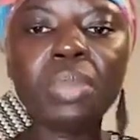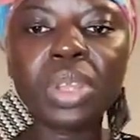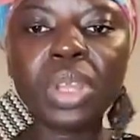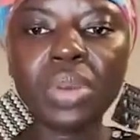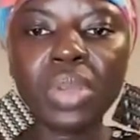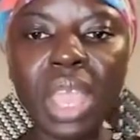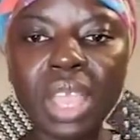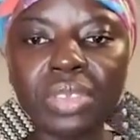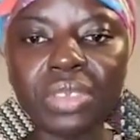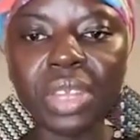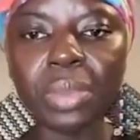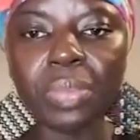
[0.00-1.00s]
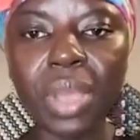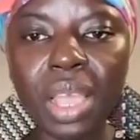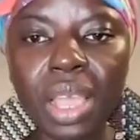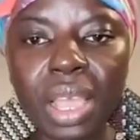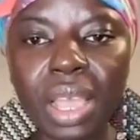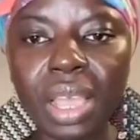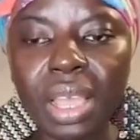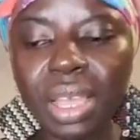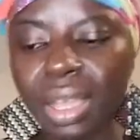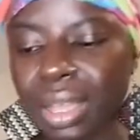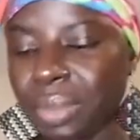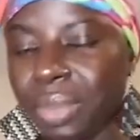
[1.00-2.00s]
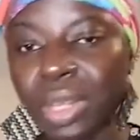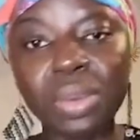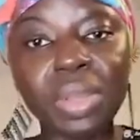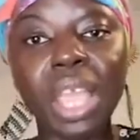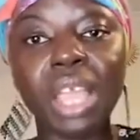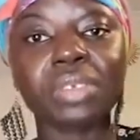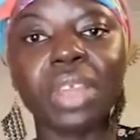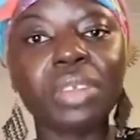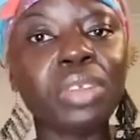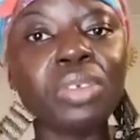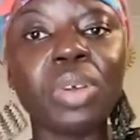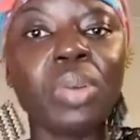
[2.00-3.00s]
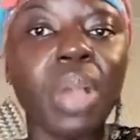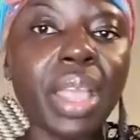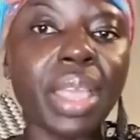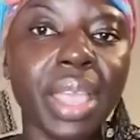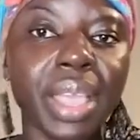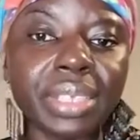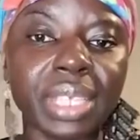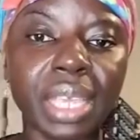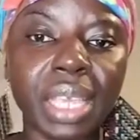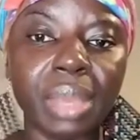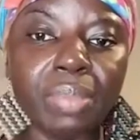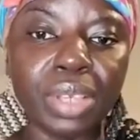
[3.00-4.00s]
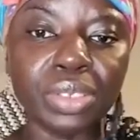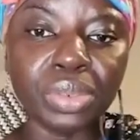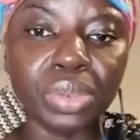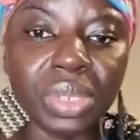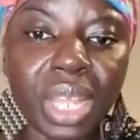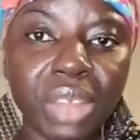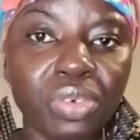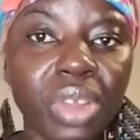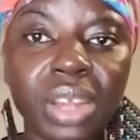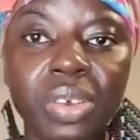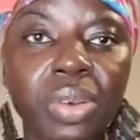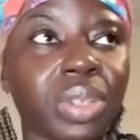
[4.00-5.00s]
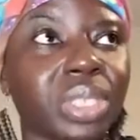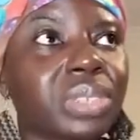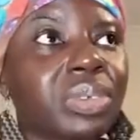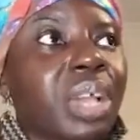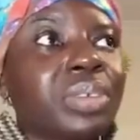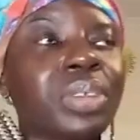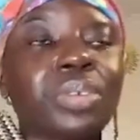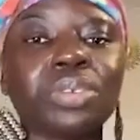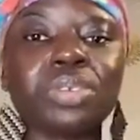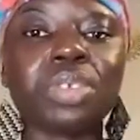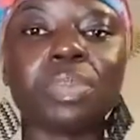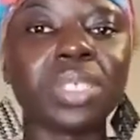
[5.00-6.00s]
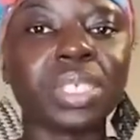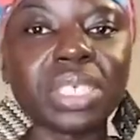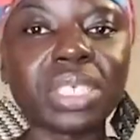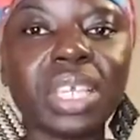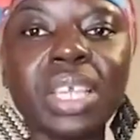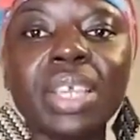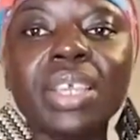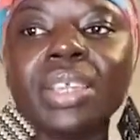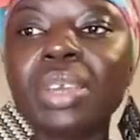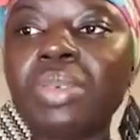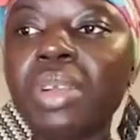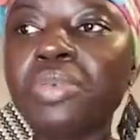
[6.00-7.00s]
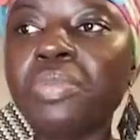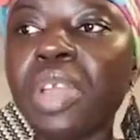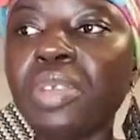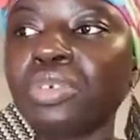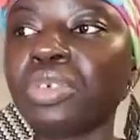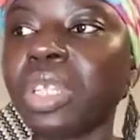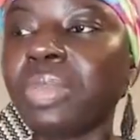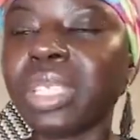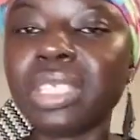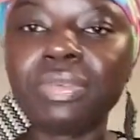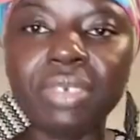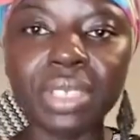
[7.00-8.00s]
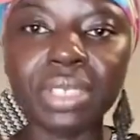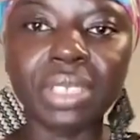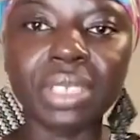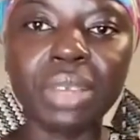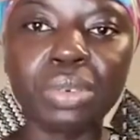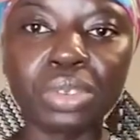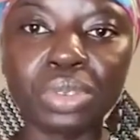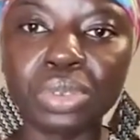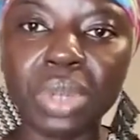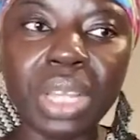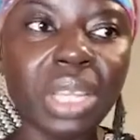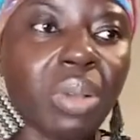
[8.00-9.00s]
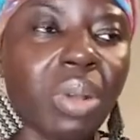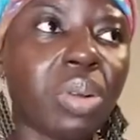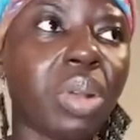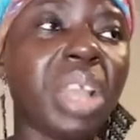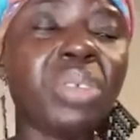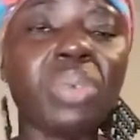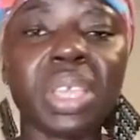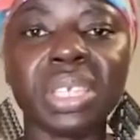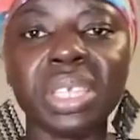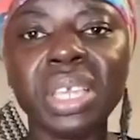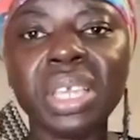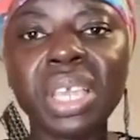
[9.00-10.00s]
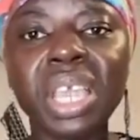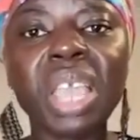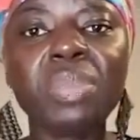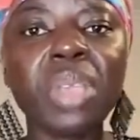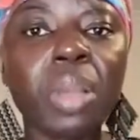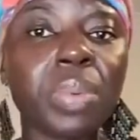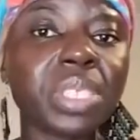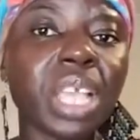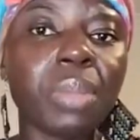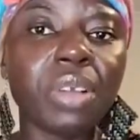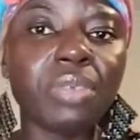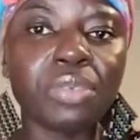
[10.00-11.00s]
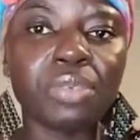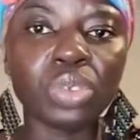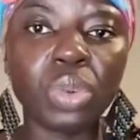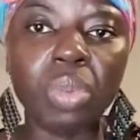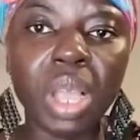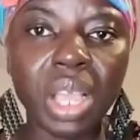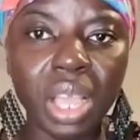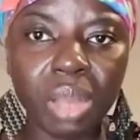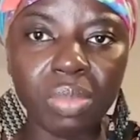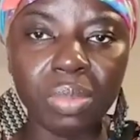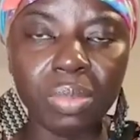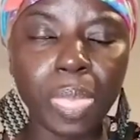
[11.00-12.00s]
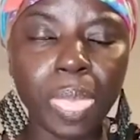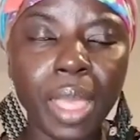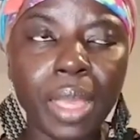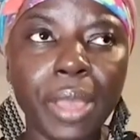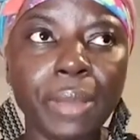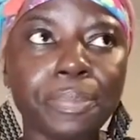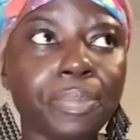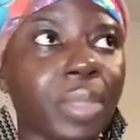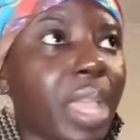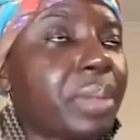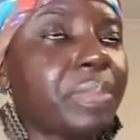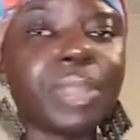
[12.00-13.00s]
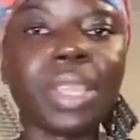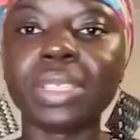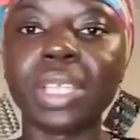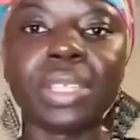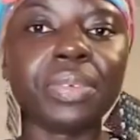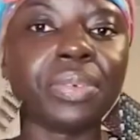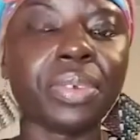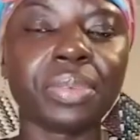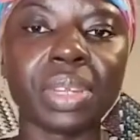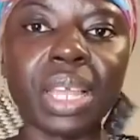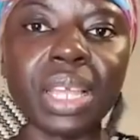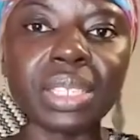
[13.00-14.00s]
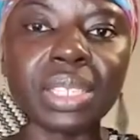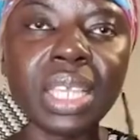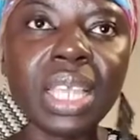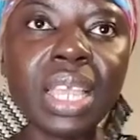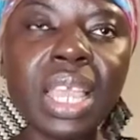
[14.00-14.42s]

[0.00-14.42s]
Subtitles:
Me know ya adwene pa. Me know ya adwene. I don't know why I say a bus so na nra na okosra me ko twetwe pictures na kwa kuma enu so de beje fans e wo so ade wako. Anyway, e bia opesa amanfo so mu aka bom. And there's nothing wrong with that.